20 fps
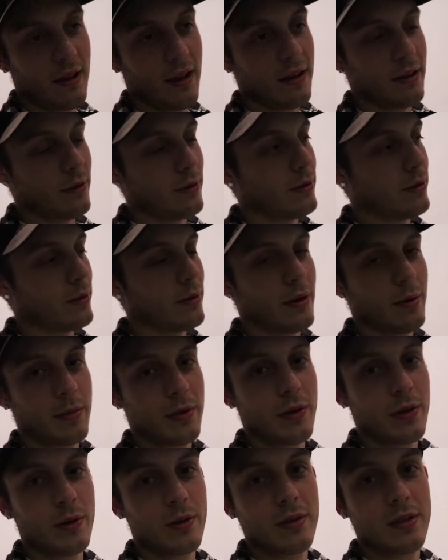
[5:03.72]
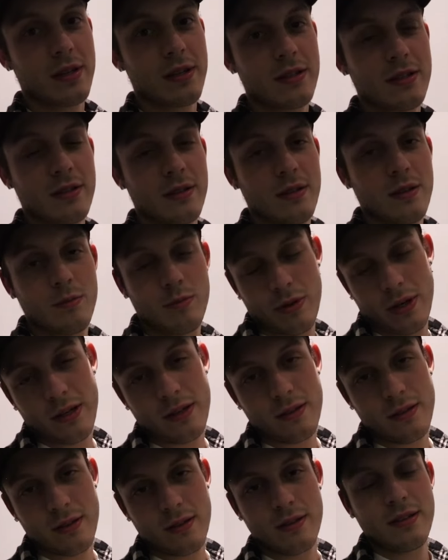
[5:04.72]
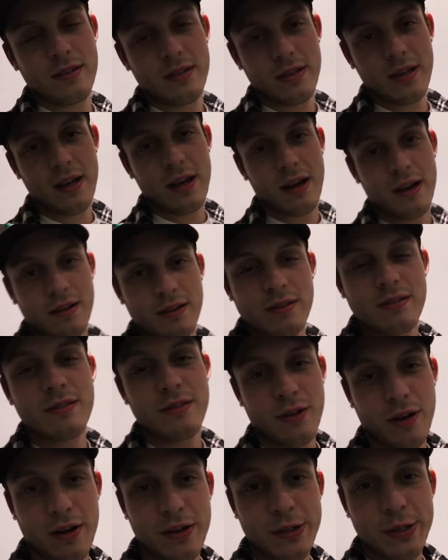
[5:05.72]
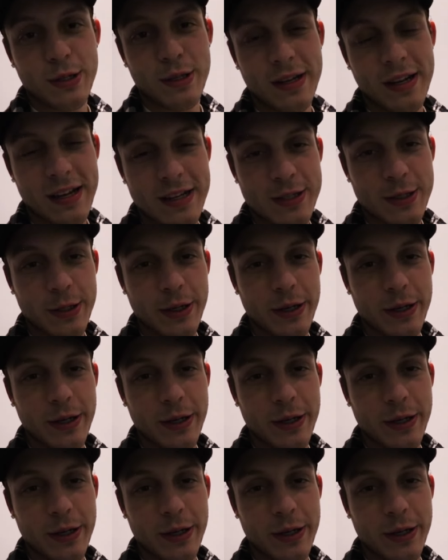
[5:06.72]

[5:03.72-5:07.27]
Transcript: I don't know where I'm going with this. But yeah, on to the next